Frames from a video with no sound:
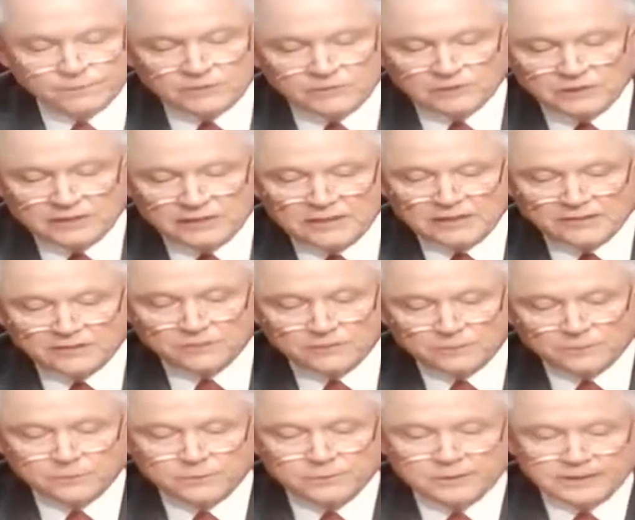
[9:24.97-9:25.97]
presented to
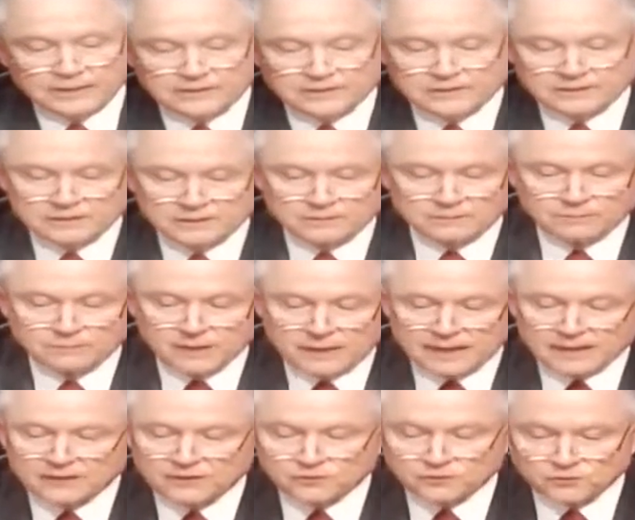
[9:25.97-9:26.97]
the President
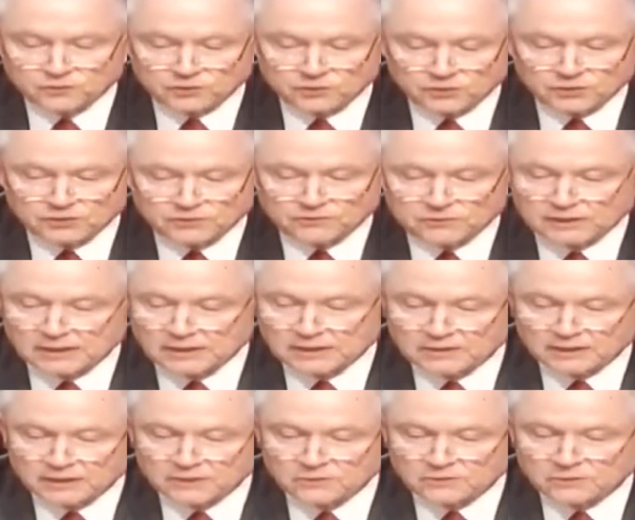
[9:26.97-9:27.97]
my concerns
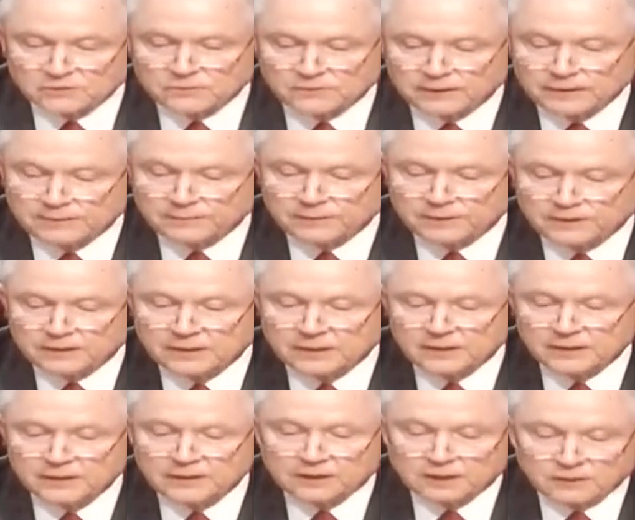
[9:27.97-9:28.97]
and those of Deputy
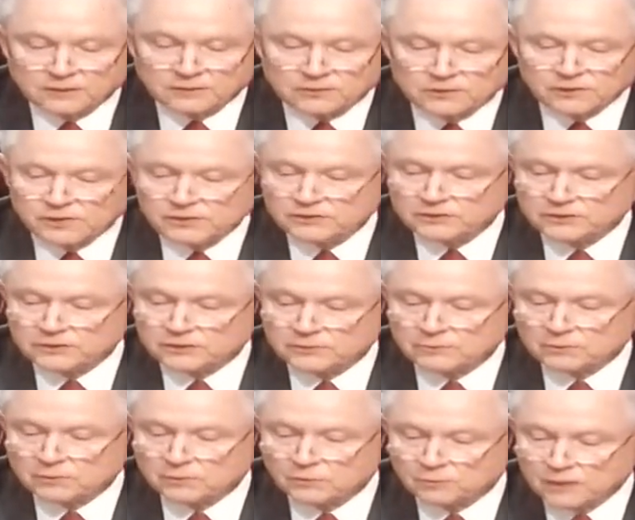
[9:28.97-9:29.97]
Attorney
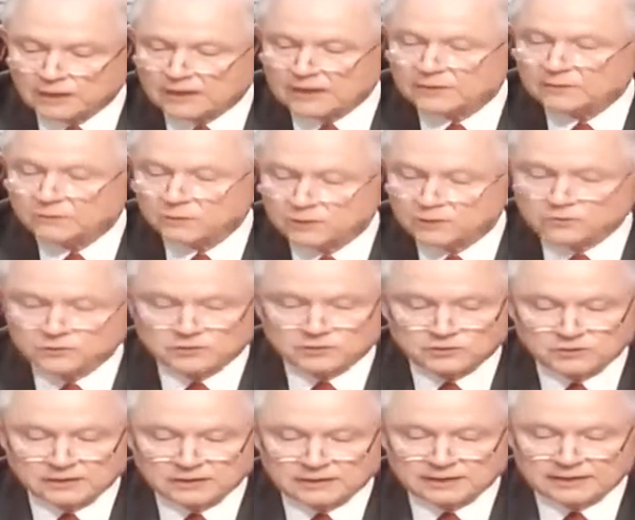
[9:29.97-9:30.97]
General Rod
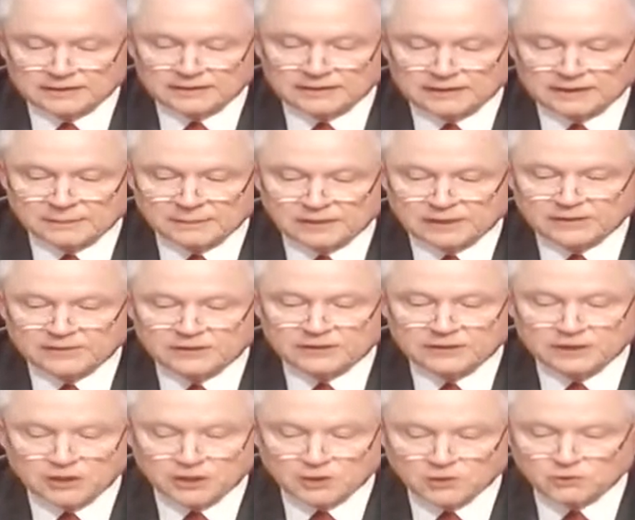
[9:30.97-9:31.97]
Rosenstein about
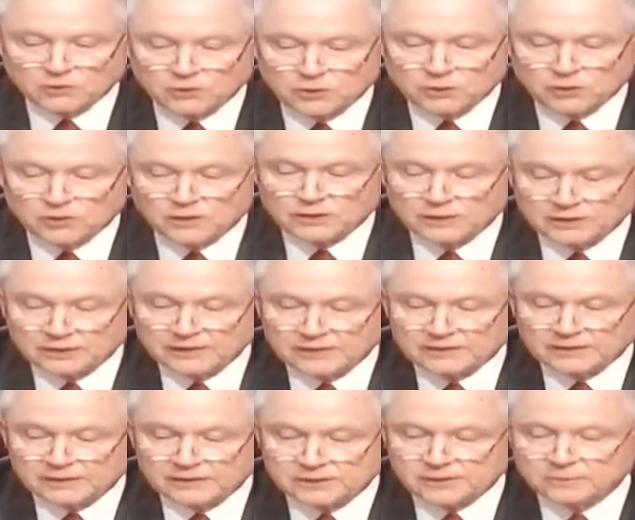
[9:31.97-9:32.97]
the ongoing
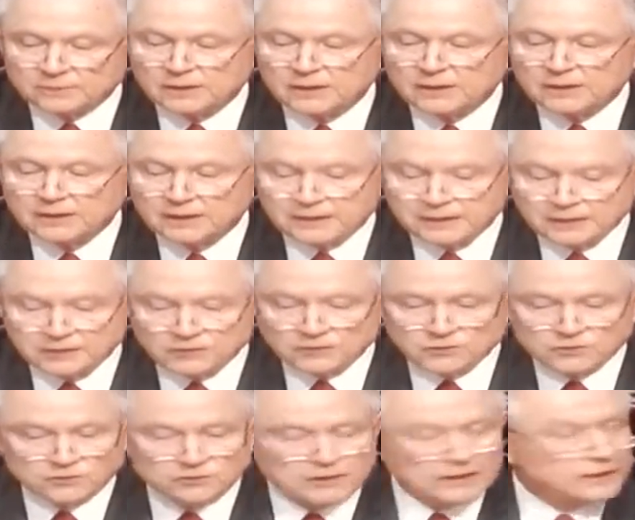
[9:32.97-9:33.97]
leadership
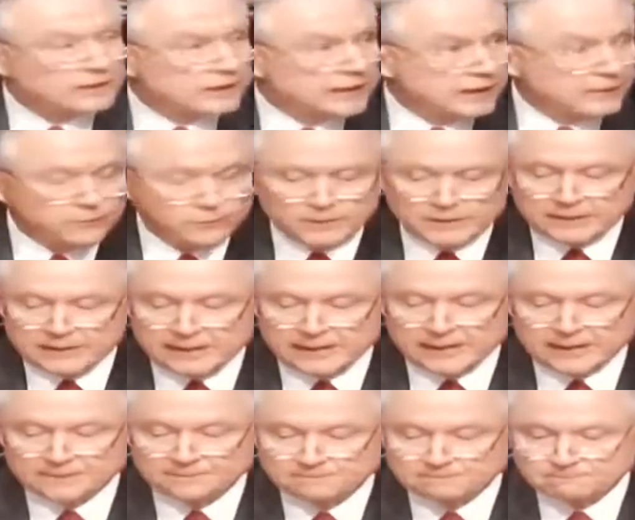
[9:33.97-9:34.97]
issues at the
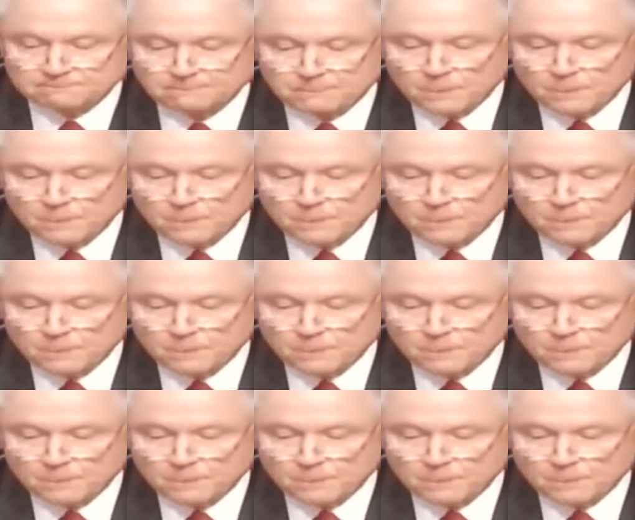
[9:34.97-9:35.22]
FBI,